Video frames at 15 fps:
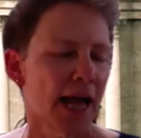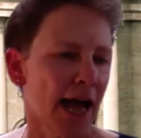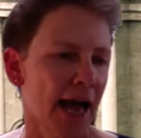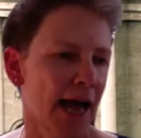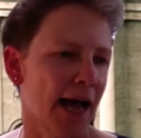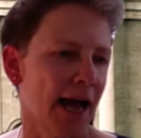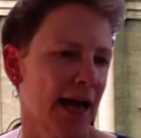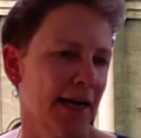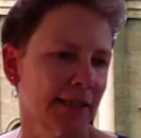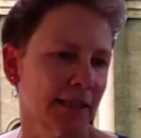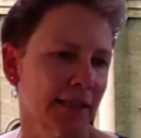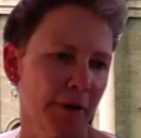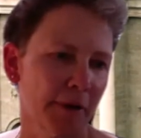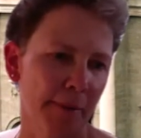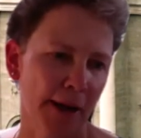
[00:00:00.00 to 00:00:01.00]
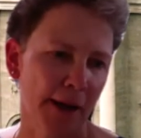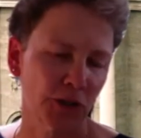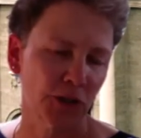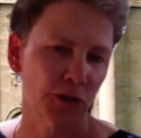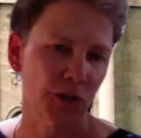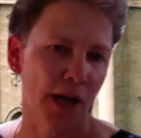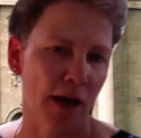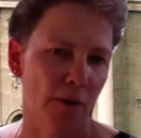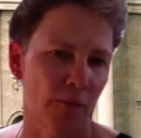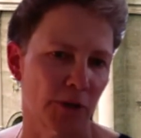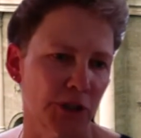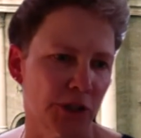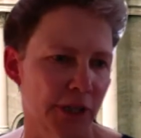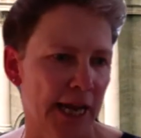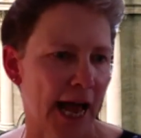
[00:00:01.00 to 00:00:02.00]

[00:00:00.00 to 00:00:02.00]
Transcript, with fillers: uh, and a little bit about uh, what's going